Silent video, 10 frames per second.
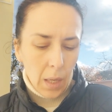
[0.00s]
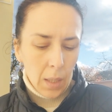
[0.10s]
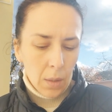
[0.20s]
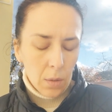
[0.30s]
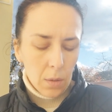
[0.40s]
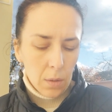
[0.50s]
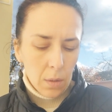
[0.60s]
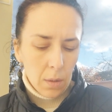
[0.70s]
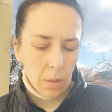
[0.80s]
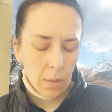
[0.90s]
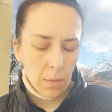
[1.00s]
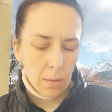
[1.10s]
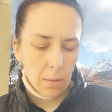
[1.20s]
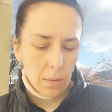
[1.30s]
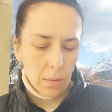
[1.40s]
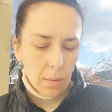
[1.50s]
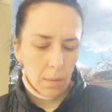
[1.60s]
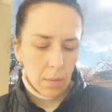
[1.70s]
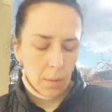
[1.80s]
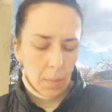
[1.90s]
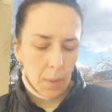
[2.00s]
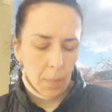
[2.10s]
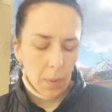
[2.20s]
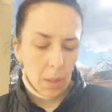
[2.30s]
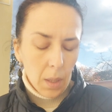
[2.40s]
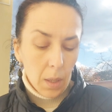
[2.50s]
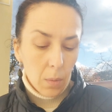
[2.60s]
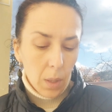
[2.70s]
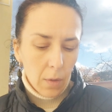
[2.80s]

I also remember I